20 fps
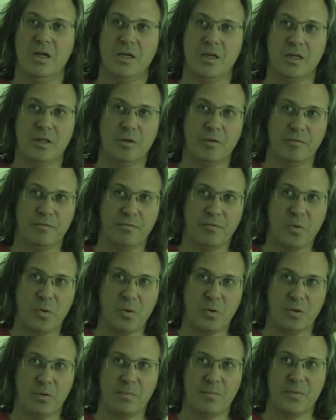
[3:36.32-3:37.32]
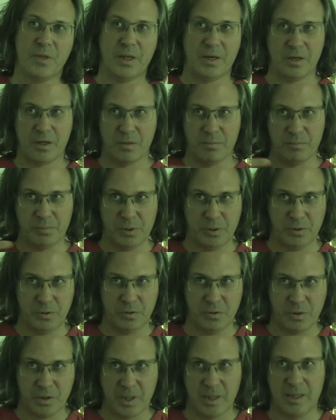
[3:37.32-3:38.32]
in a form that a
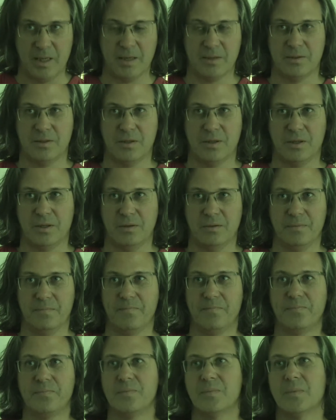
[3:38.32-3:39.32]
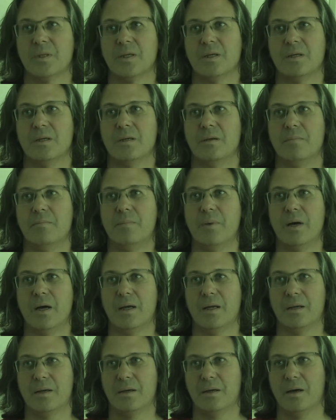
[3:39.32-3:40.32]
computer can execute.
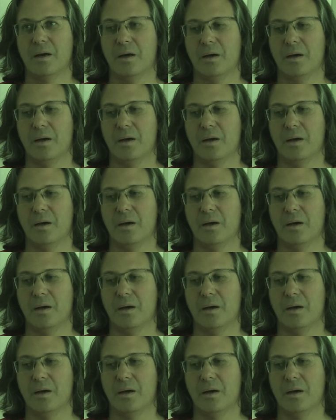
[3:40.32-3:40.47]
But